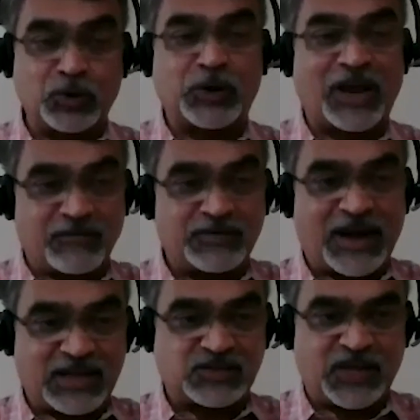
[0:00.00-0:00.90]
took care of
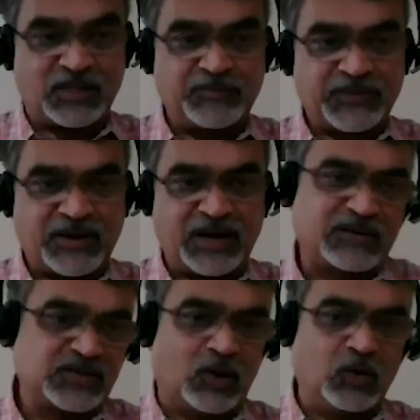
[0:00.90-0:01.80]
that as well, right?
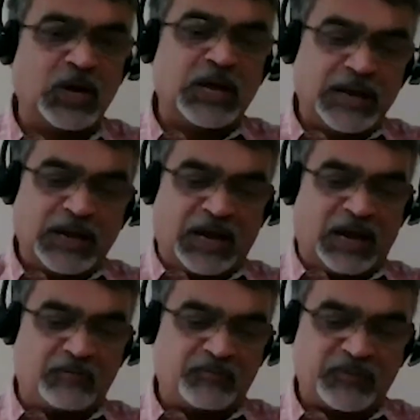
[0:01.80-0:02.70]
So
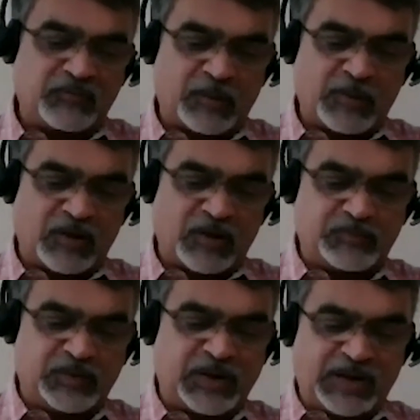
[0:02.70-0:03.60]

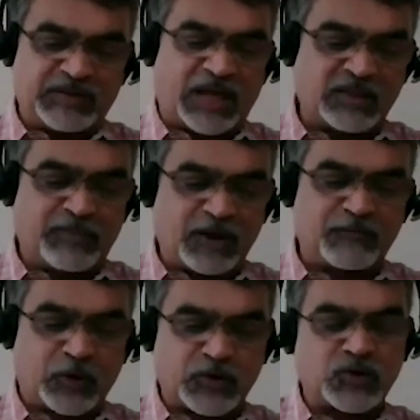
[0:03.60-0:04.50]
I think part
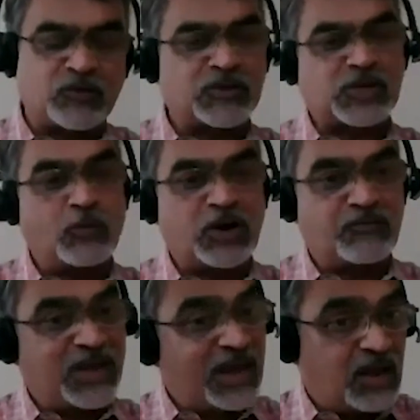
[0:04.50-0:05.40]
of your question was, how did
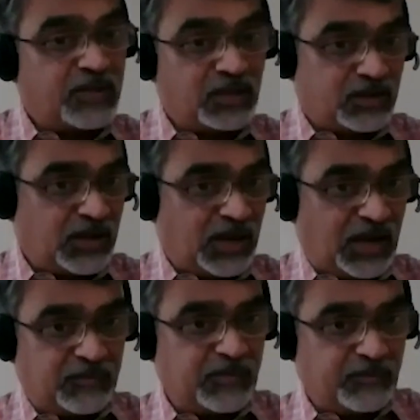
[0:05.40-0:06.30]
we enable
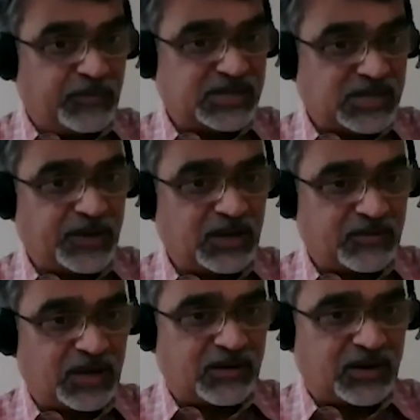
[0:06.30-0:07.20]
BCP,
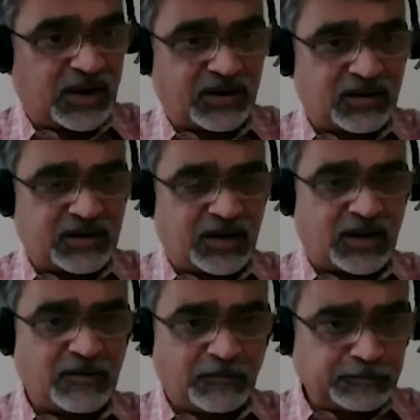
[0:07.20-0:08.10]
right,
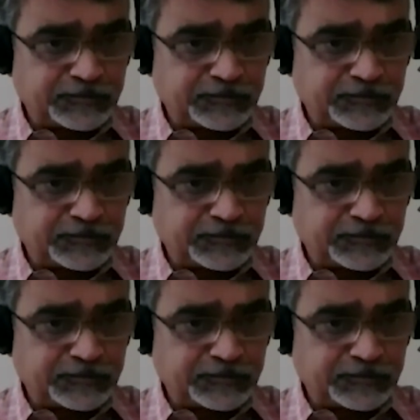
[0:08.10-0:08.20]
Alan?